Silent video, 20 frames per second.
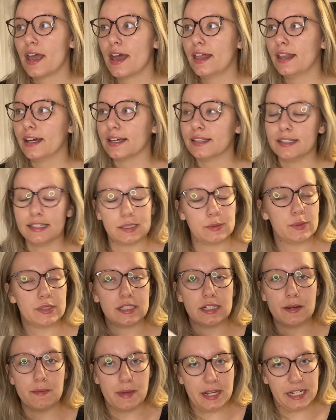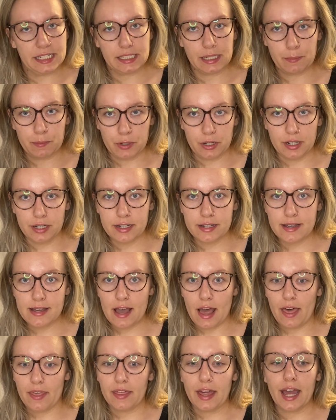Like, this was an amazing book
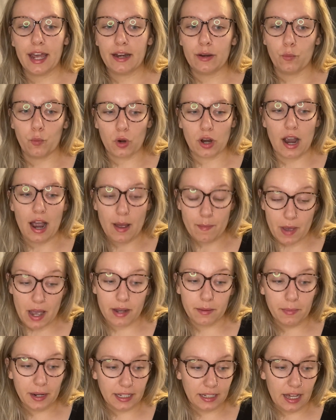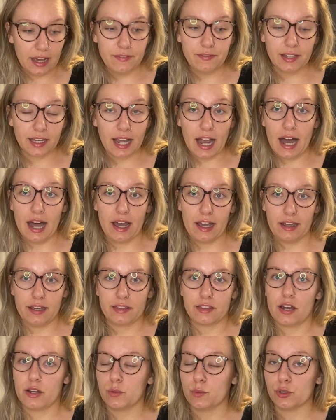that where I'm at in my life, like I
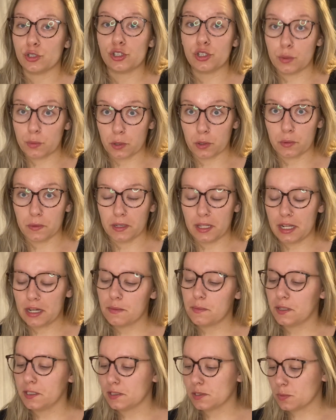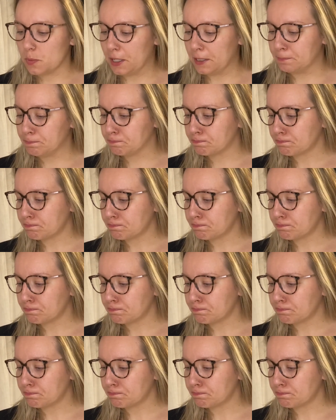thought it was super relatable as well.